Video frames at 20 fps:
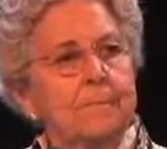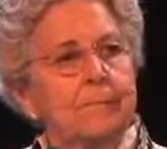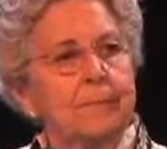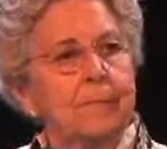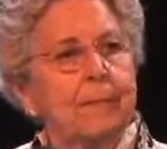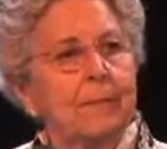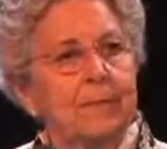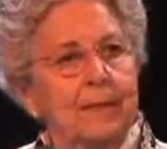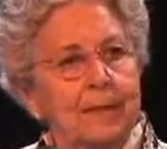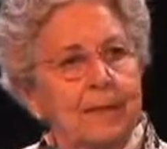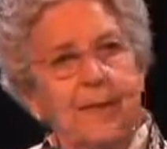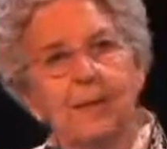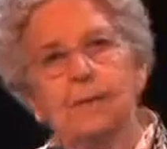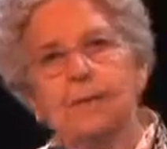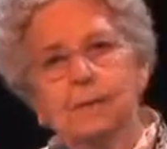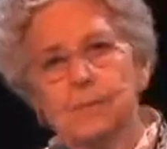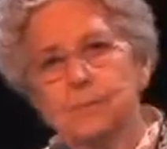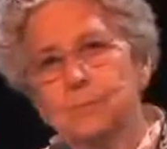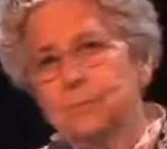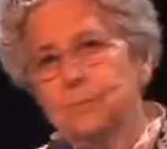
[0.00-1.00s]
the
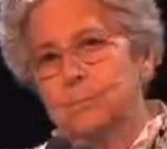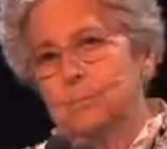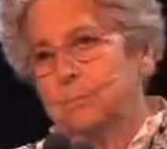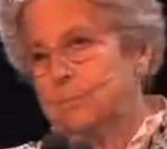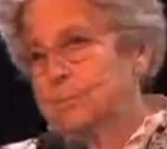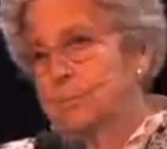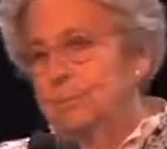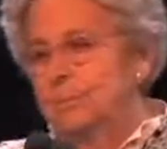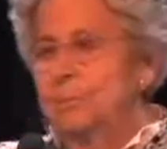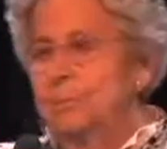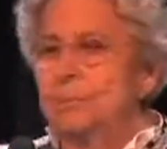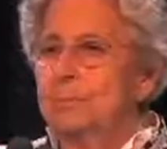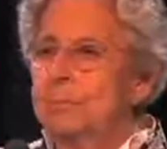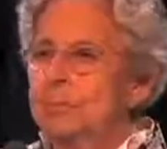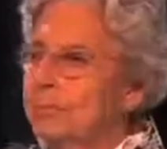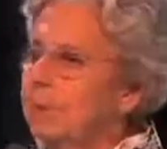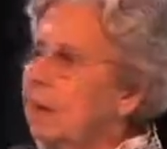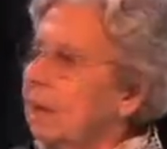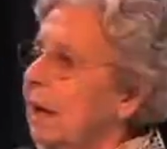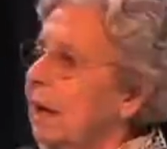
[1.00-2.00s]
gifts
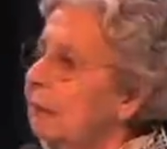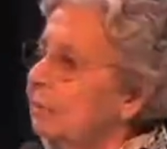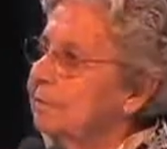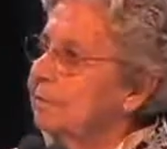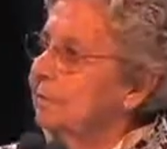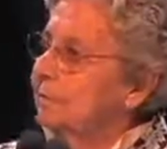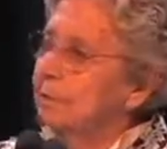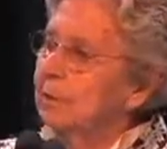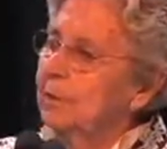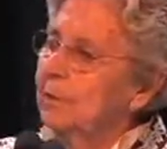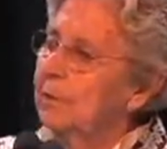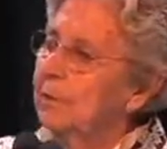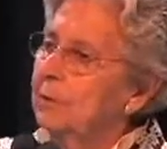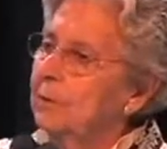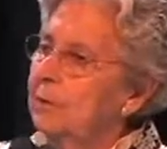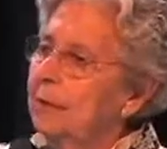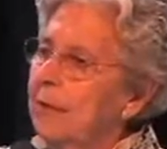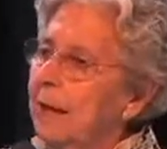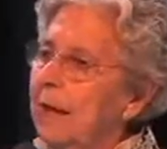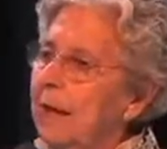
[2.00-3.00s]
didn't come from you,
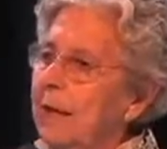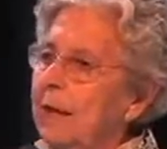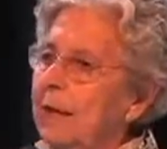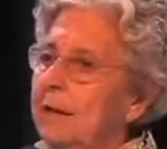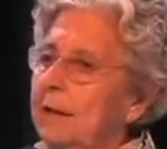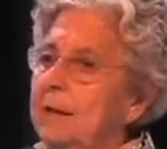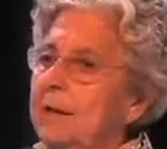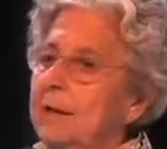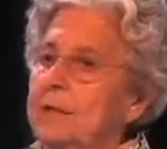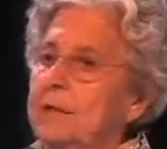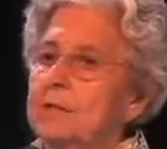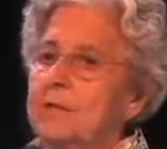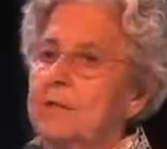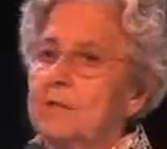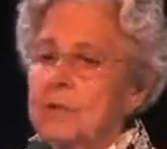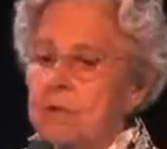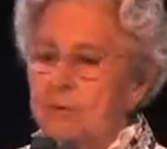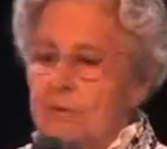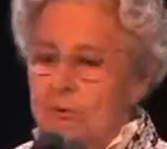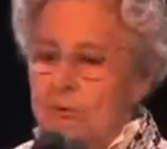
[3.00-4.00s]
and
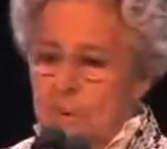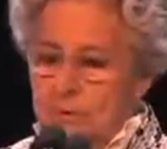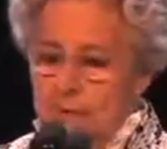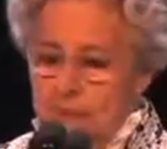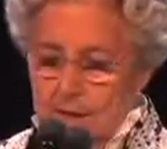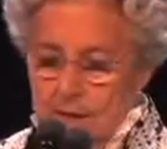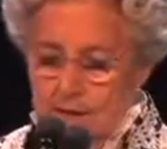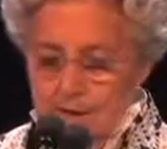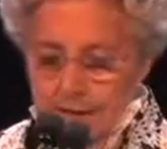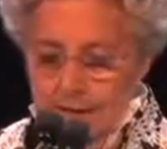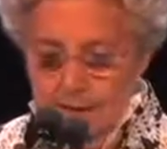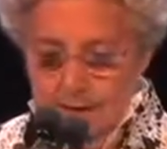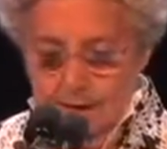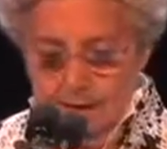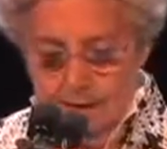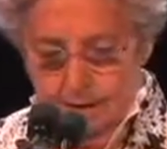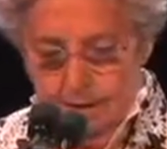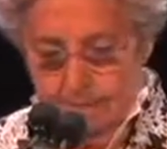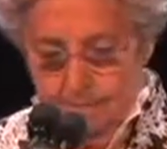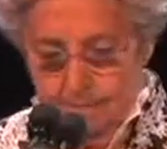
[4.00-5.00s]
so
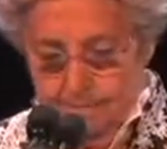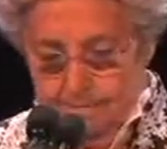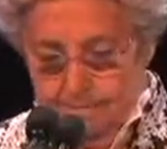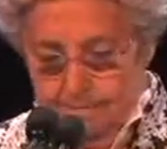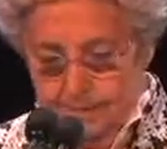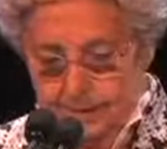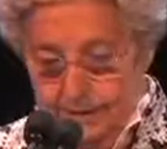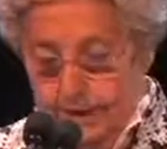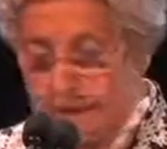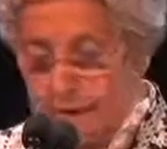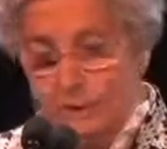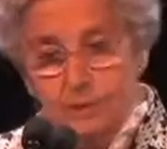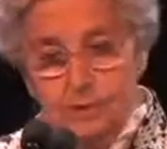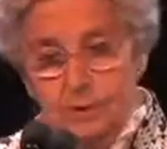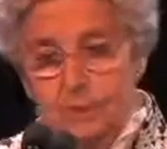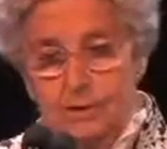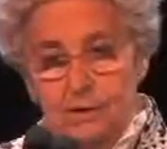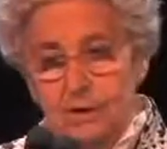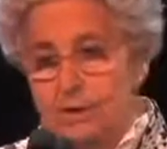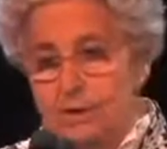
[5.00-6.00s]
um, I couldn't
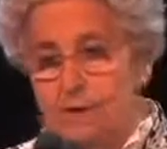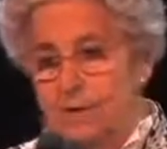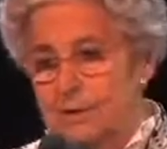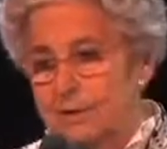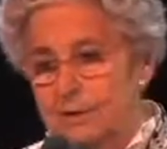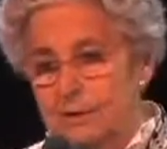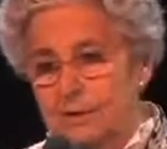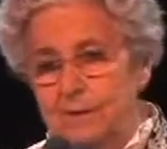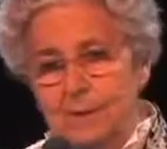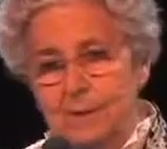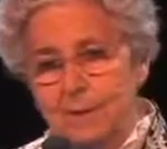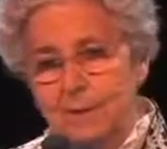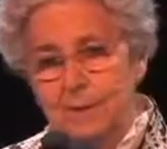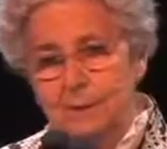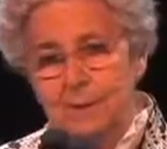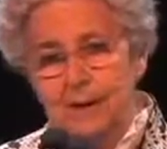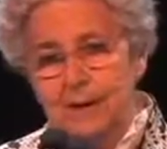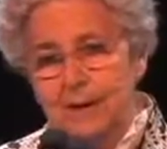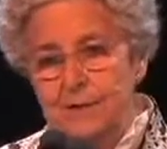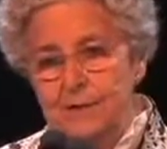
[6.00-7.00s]
know. I couldn't
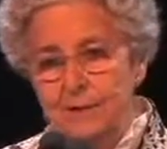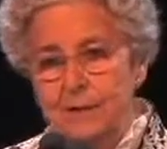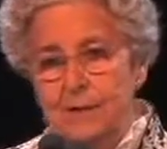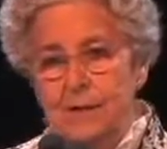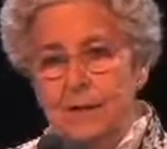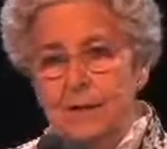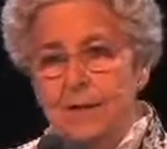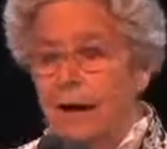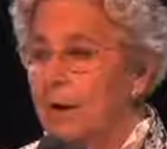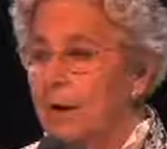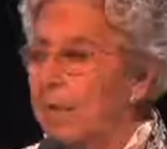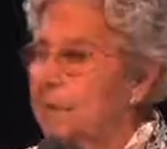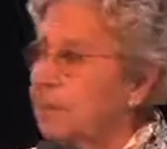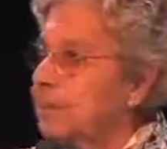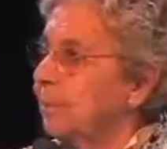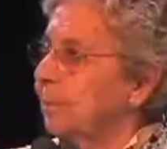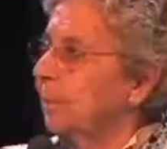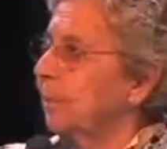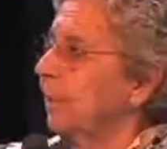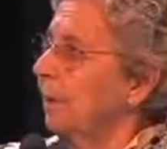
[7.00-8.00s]
imagine it. I was
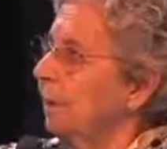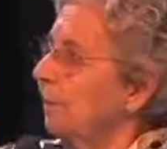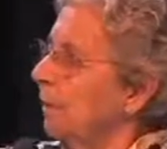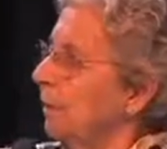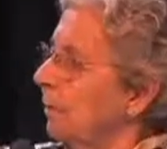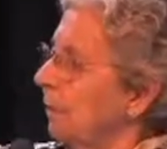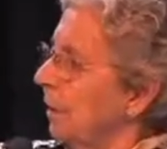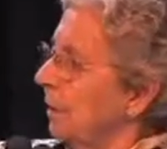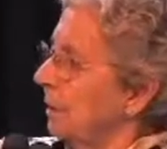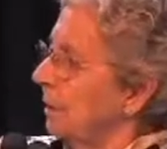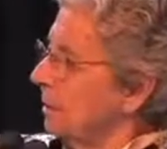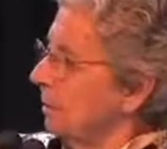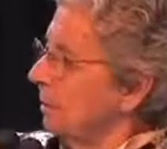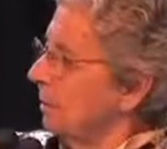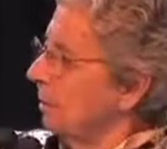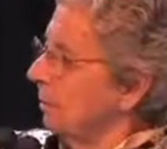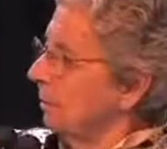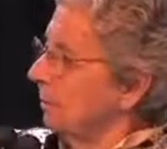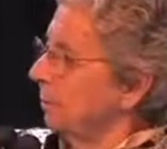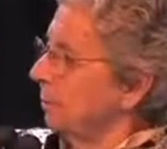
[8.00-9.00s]
even as
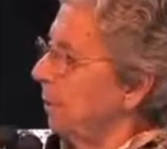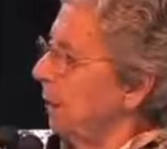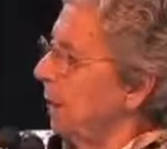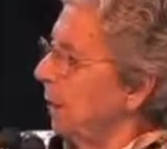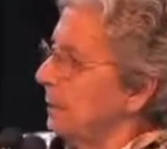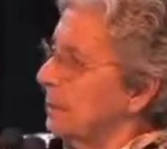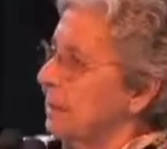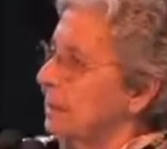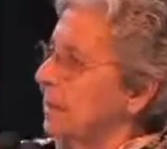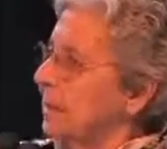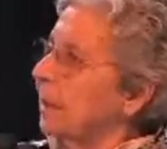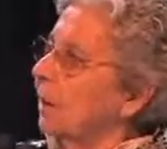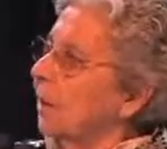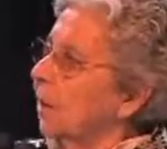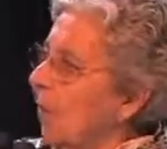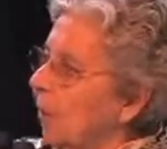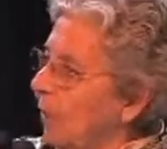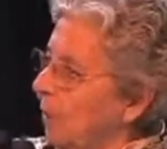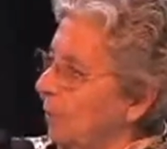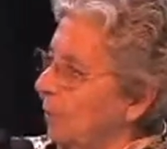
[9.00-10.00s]
practicing law
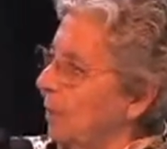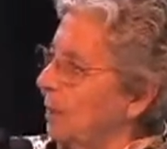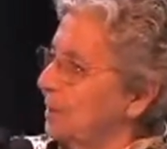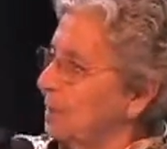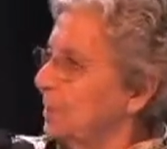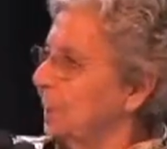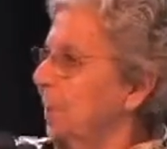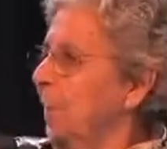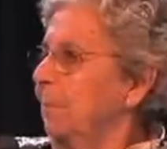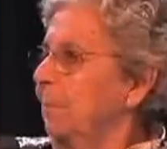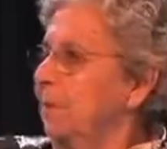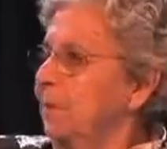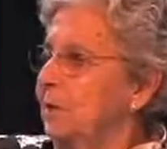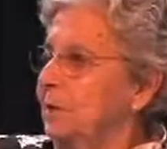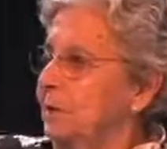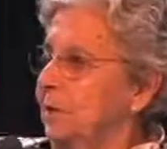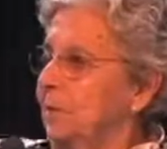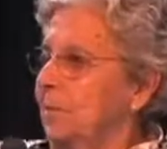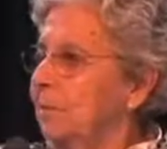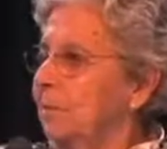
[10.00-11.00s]
in West Palm Beach
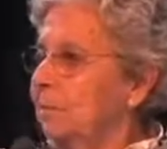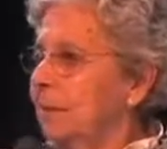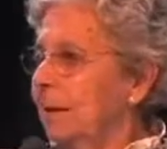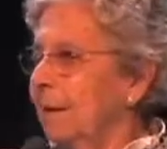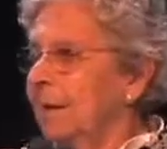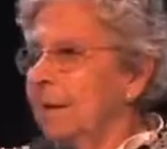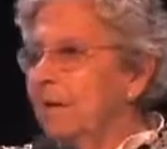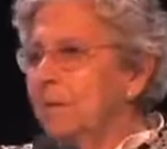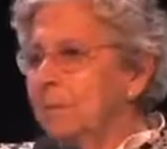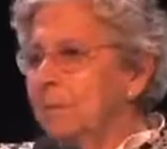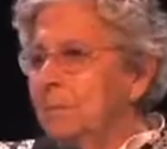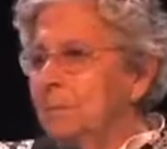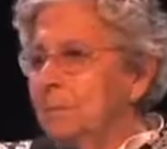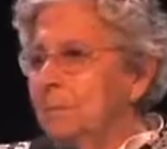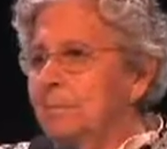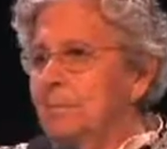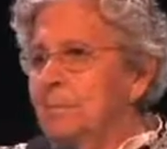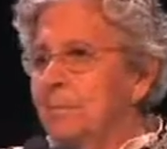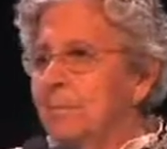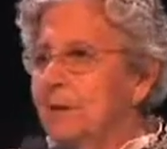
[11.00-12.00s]
with many of the
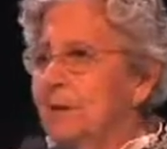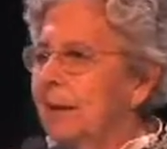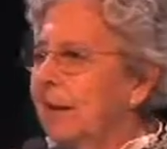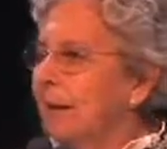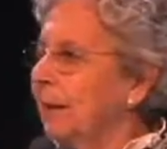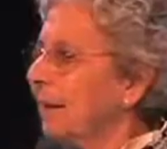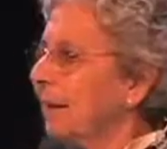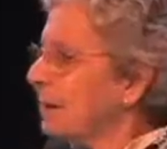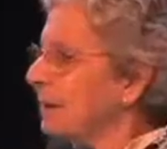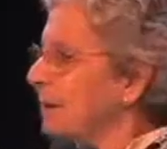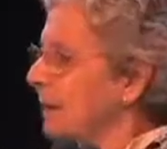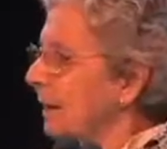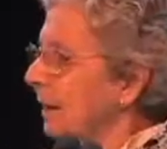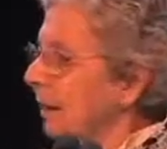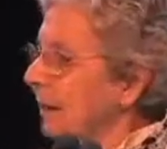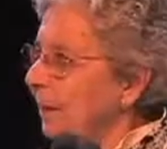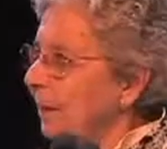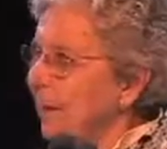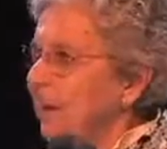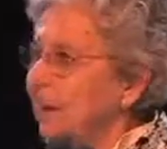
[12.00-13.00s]
people that I see
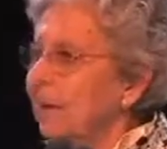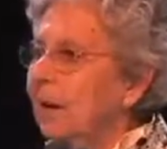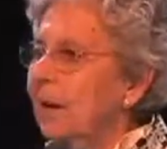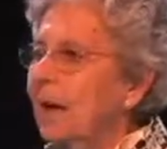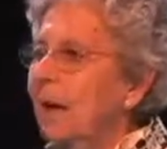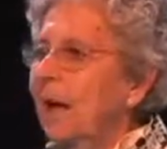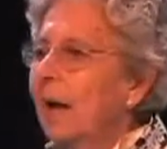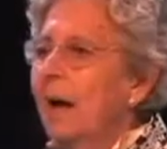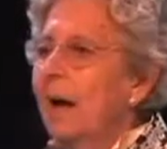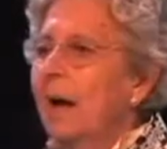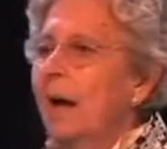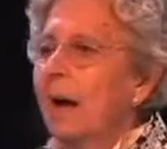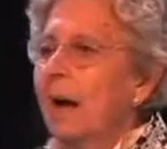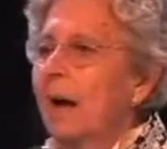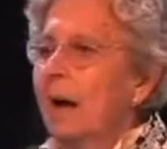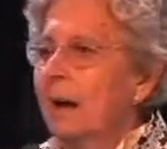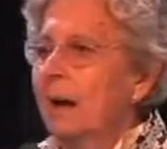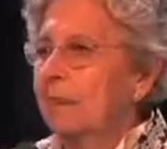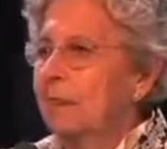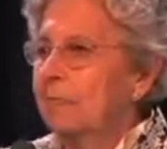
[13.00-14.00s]
here.
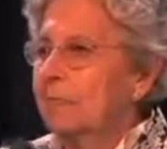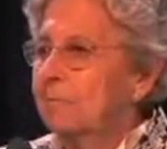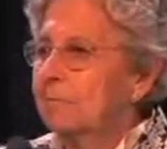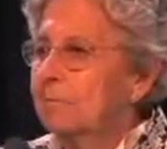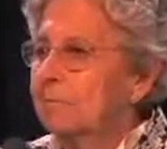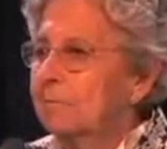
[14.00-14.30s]
Um,